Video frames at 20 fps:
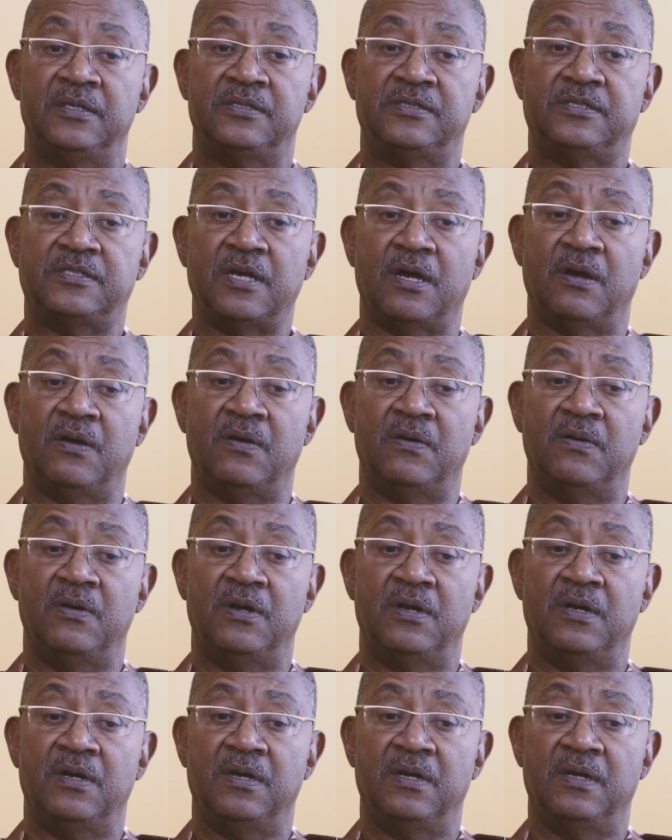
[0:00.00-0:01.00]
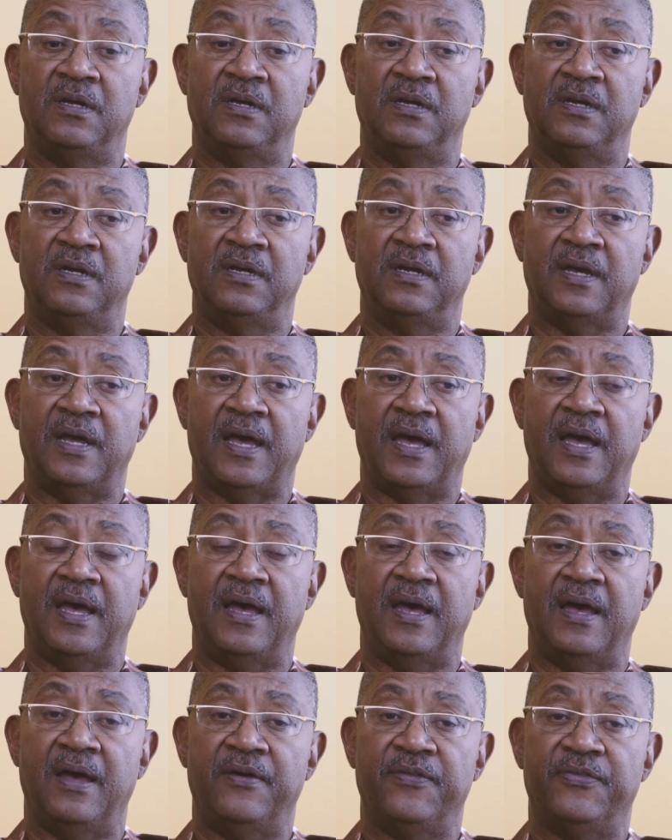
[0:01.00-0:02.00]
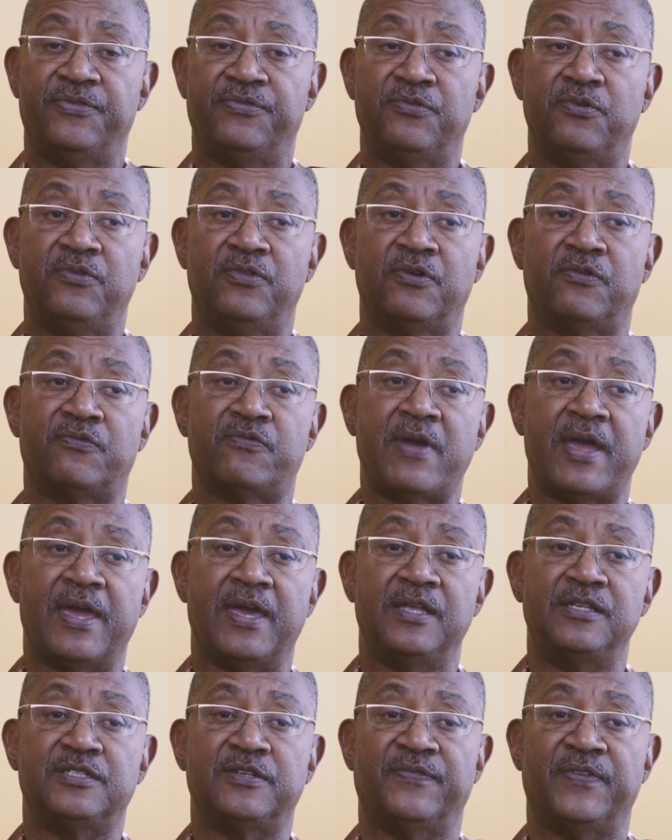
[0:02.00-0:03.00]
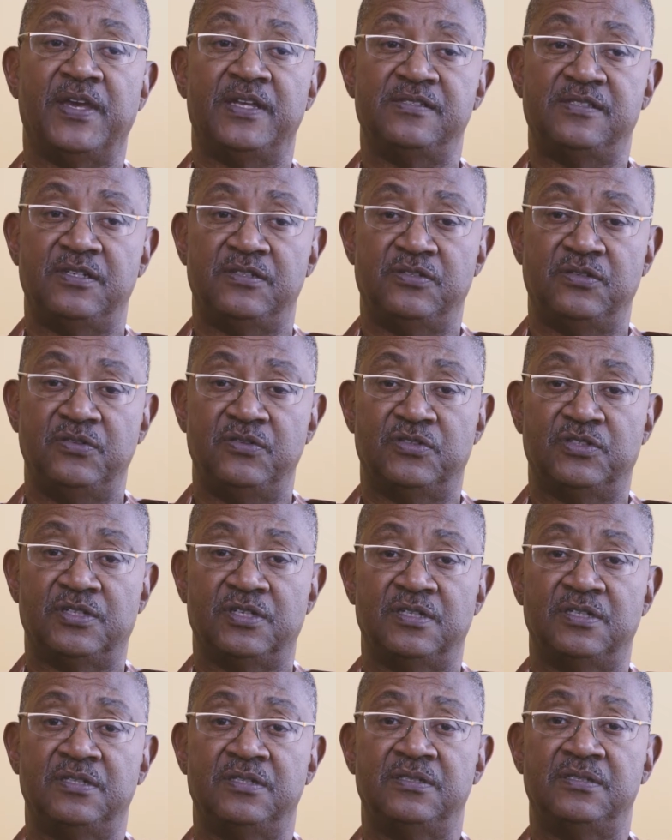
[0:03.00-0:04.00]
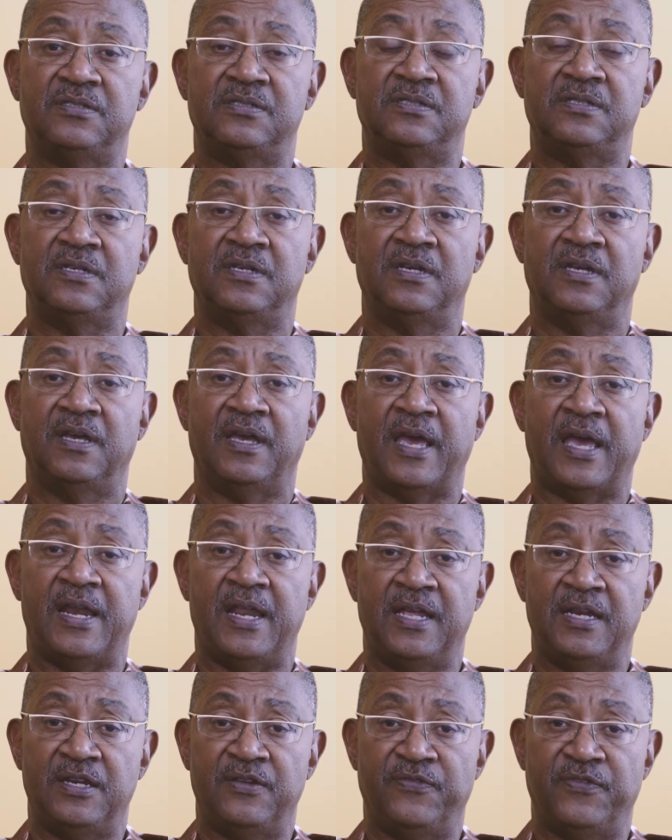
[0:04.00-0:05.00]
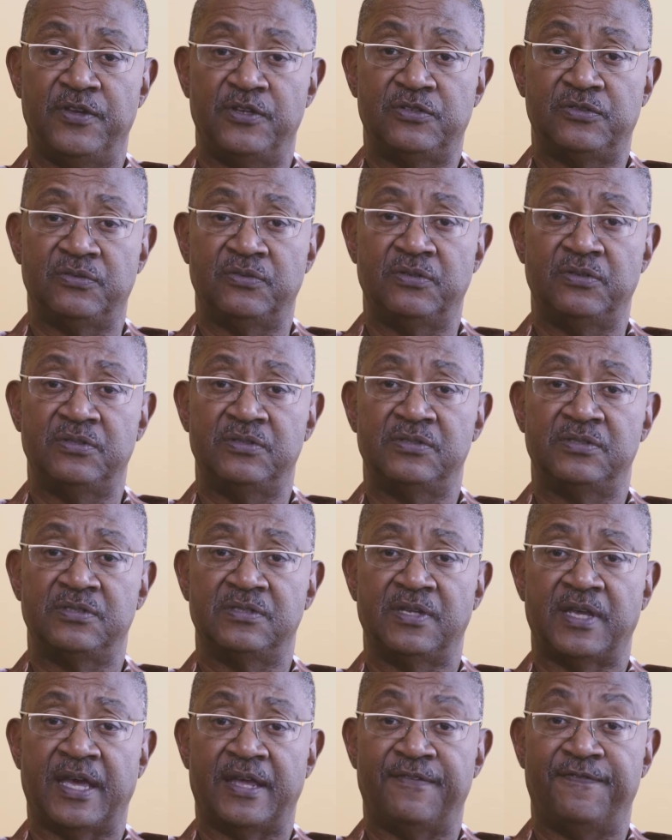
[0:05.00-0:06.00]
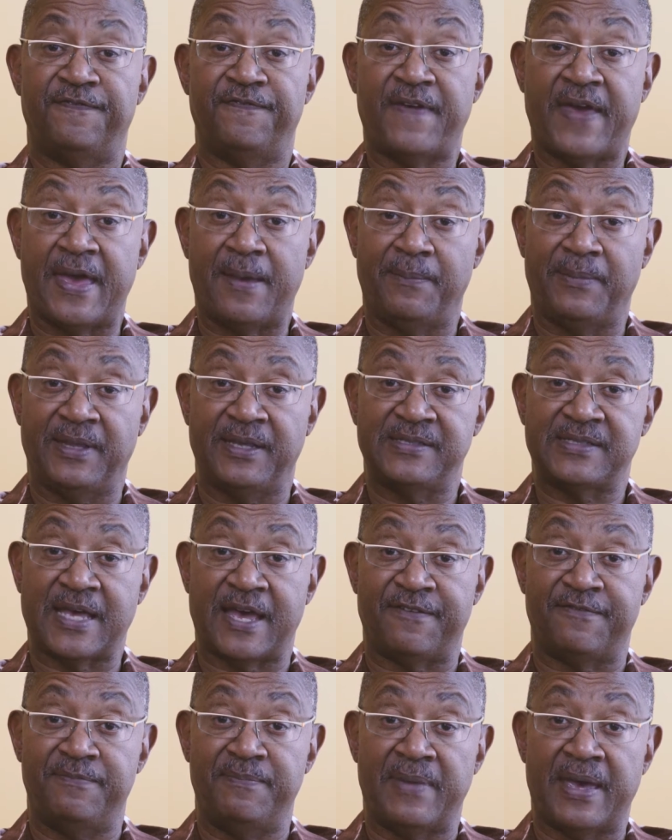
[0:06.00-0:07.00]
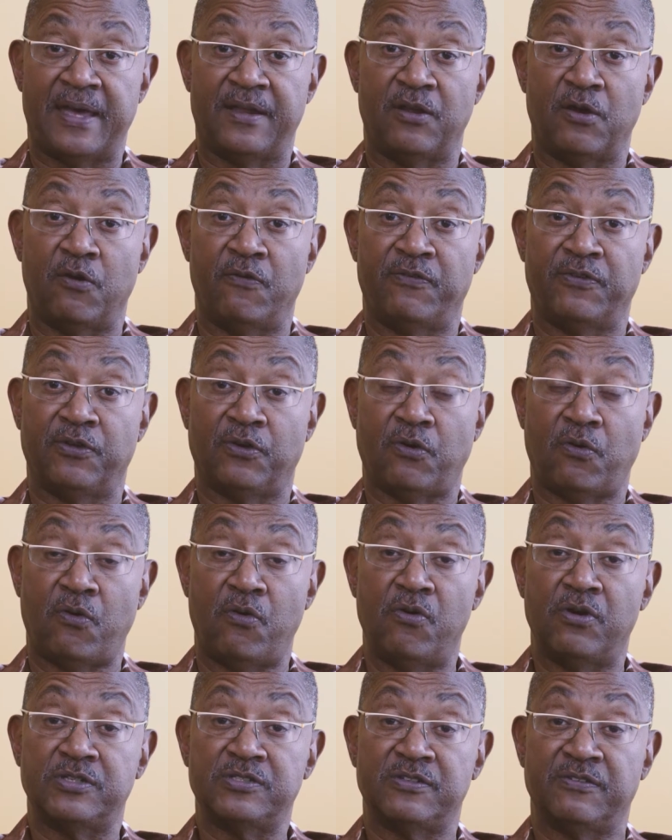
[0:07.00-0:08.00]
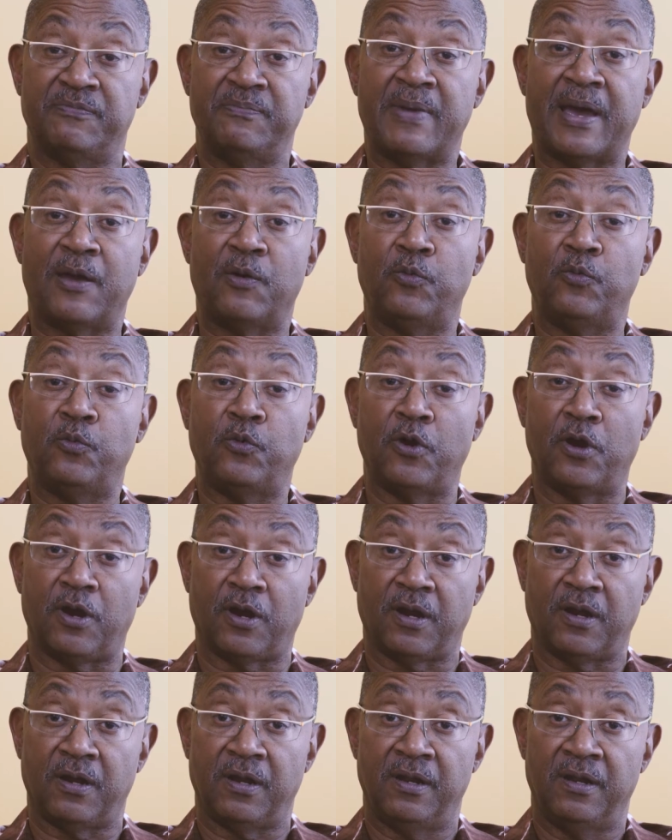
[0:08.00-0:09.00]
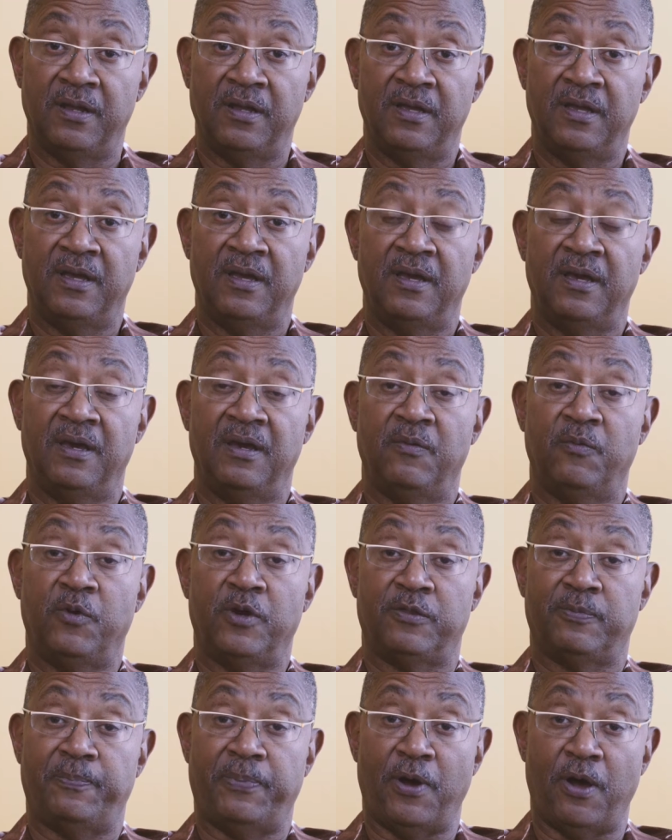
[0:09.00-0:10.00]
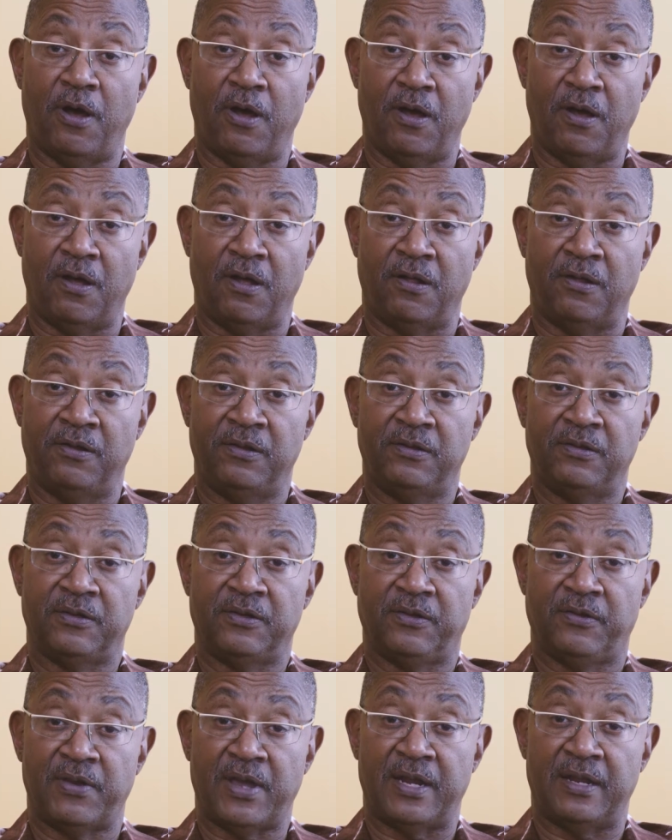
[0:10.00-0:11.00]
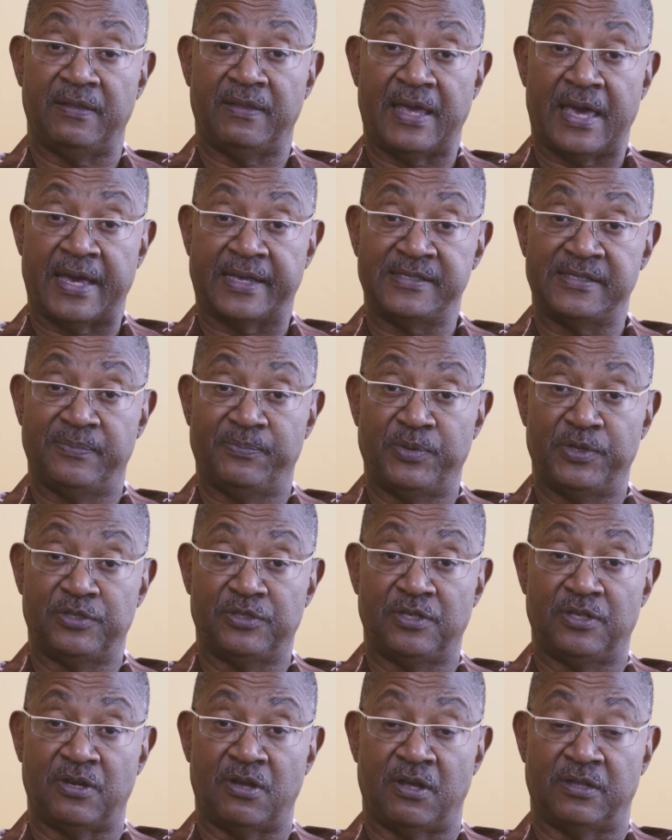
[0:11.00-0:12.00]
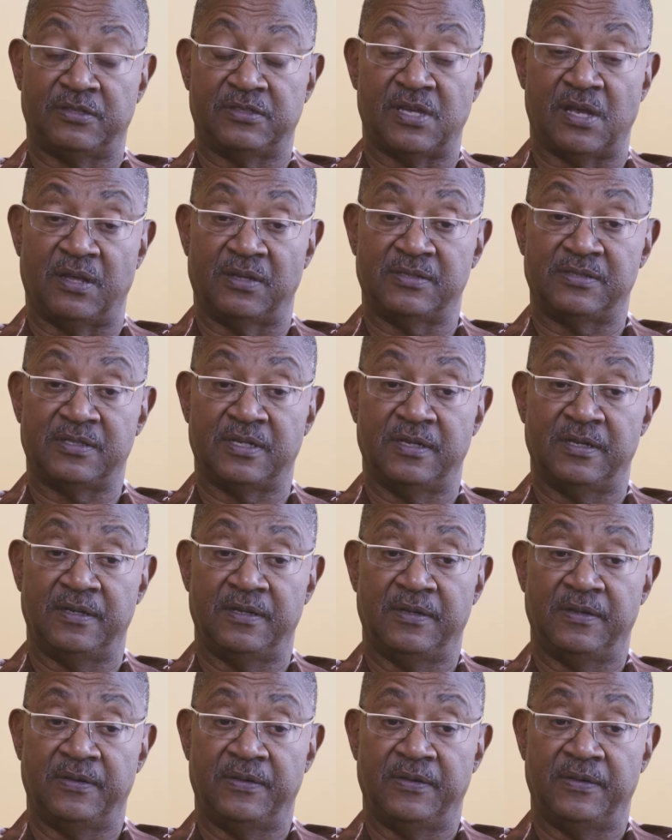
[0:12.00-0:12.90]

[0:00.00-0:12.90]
So, through the range of institutions and individuals and families I've met over the course of my work with Paul creating the exhibition on Tulsa,